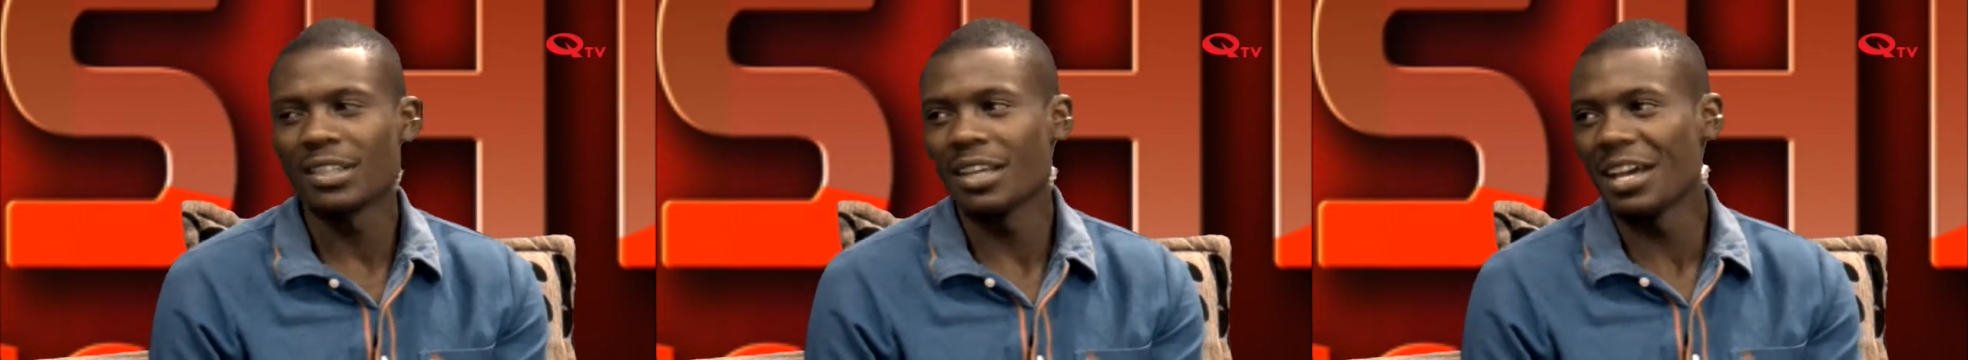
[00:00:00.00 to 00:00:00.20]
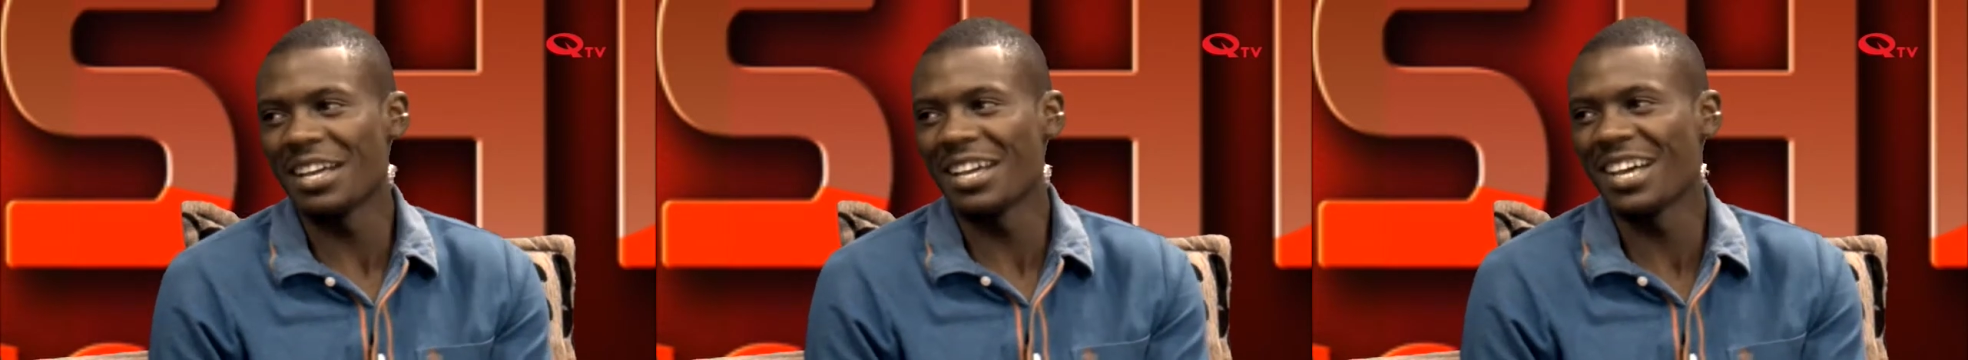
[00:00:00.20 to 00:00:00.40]

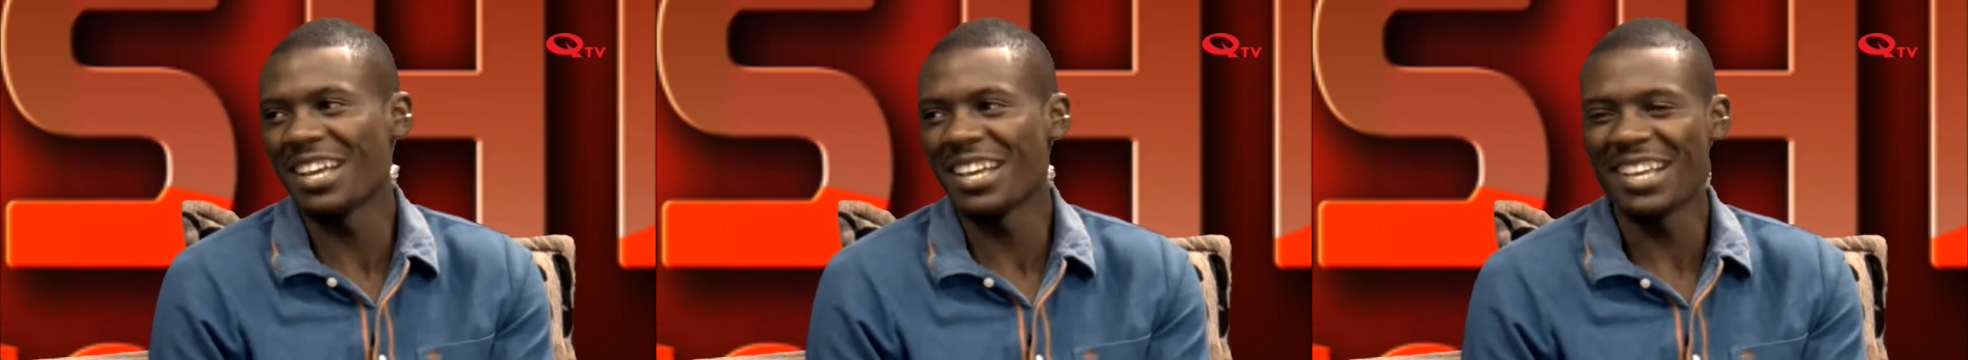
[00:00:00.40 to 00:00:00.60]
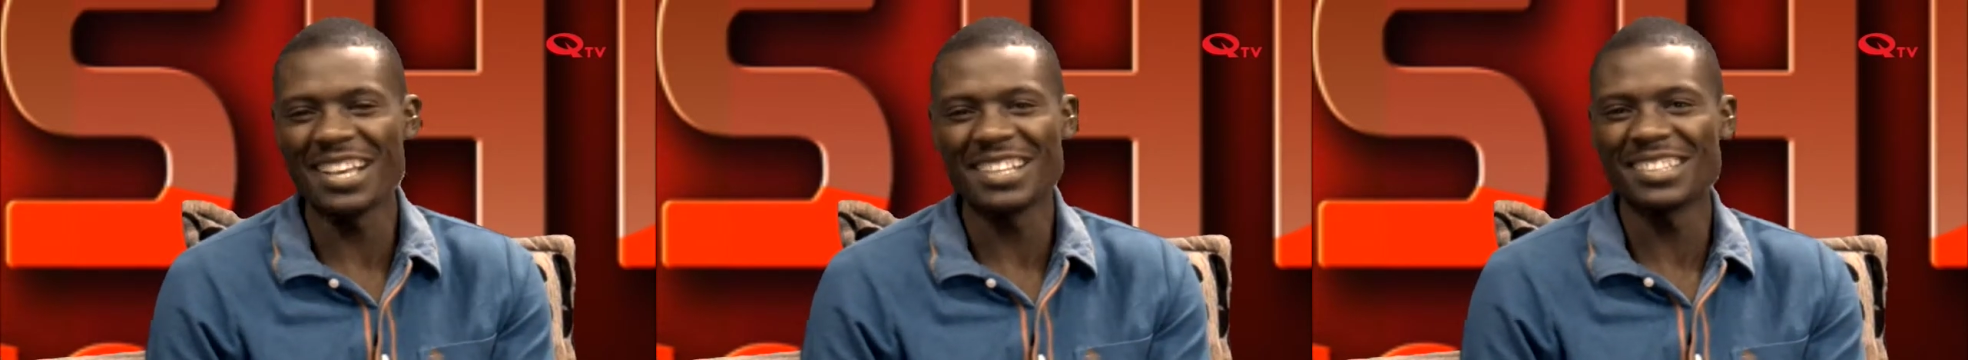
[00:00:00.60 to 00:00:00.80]

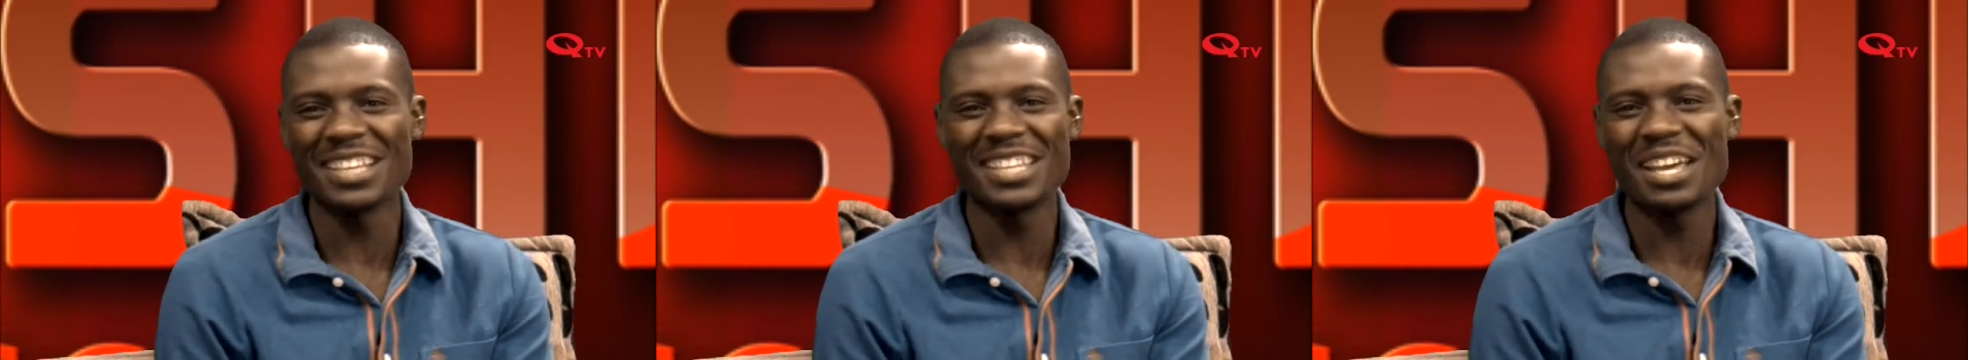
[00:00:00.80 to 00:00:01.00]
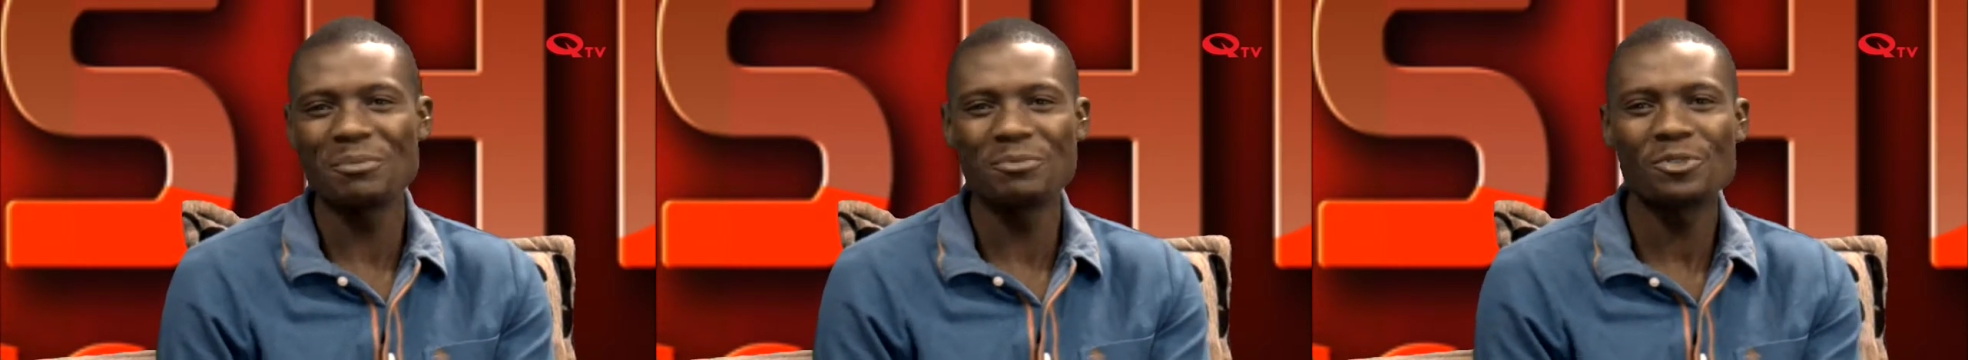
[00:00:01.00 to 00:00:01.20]
a
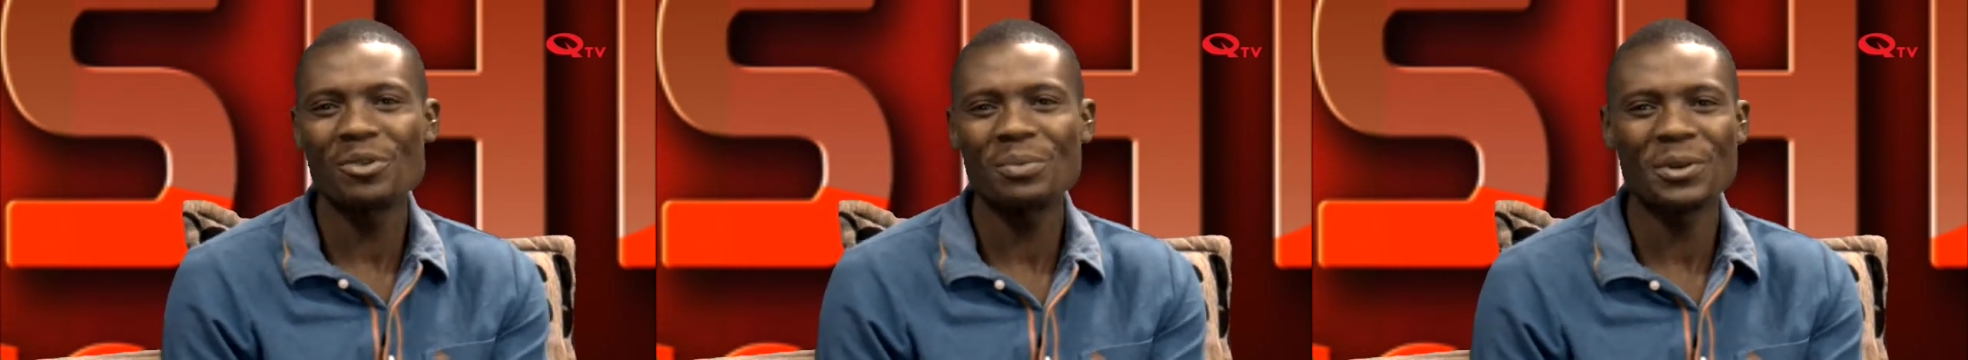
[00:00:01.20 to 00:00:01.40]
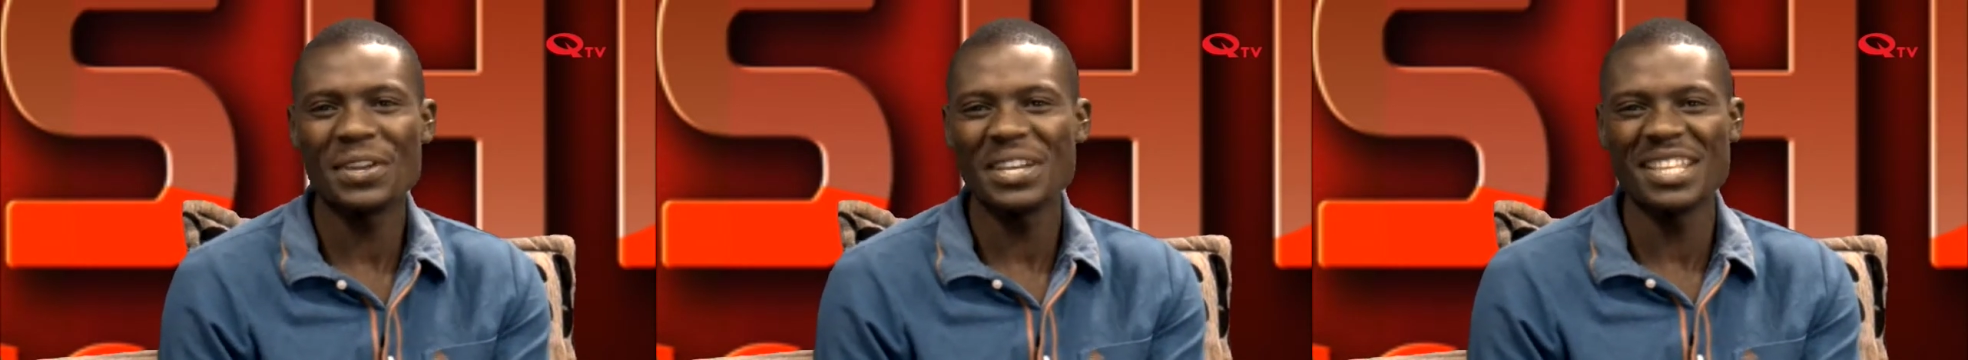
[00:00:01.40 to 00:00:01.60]
damn
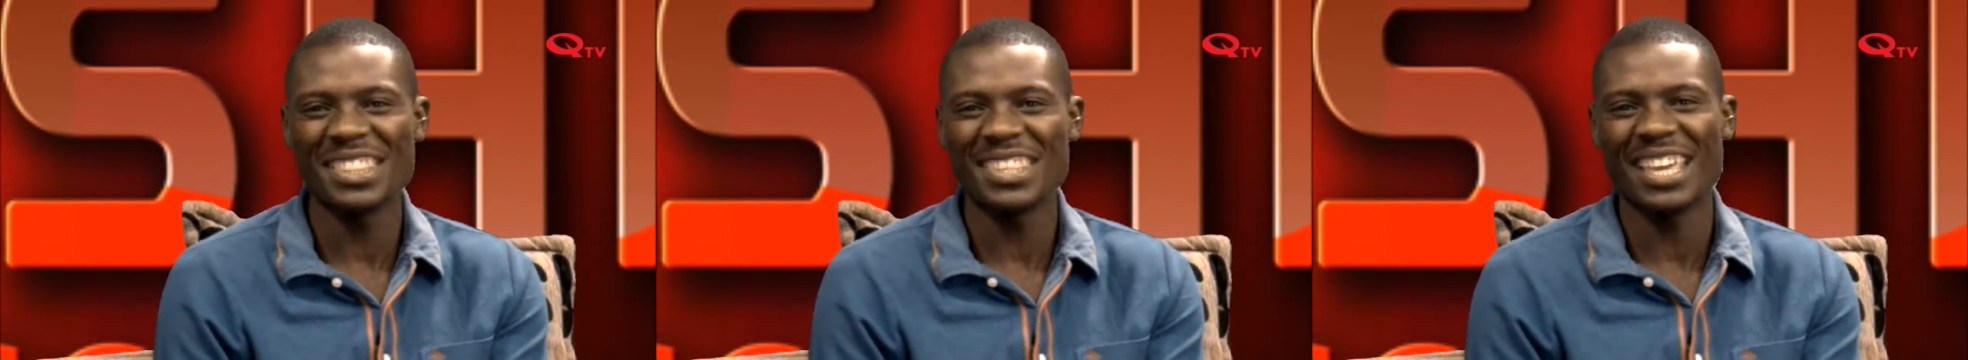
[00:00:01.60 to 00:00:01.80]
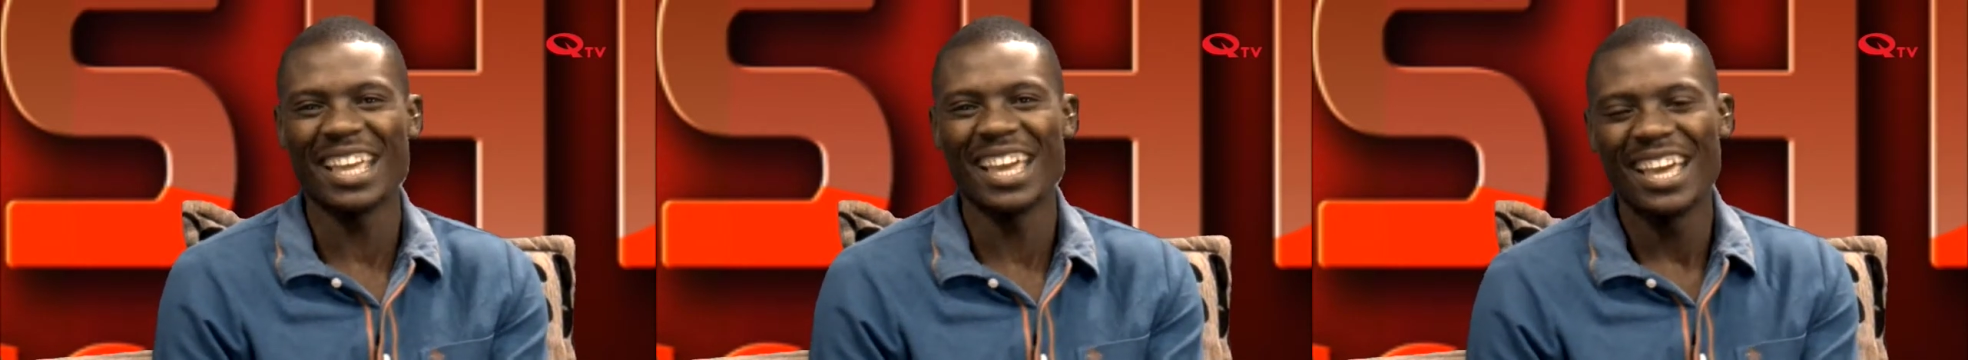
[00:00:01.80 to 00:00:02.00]
robber or
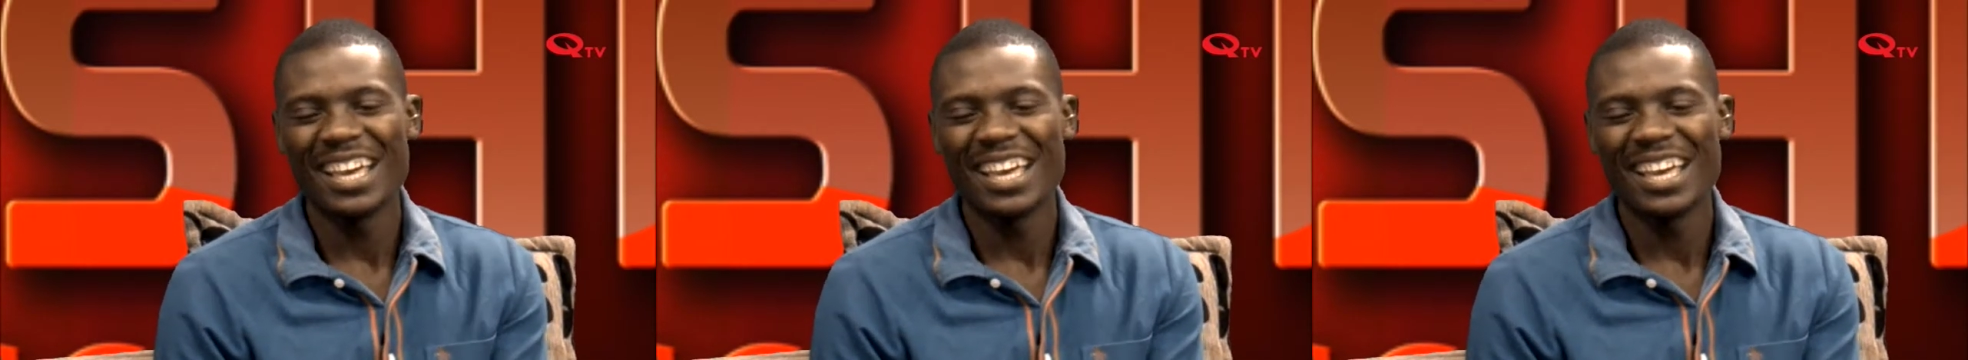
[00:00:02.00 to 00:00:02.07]
anything.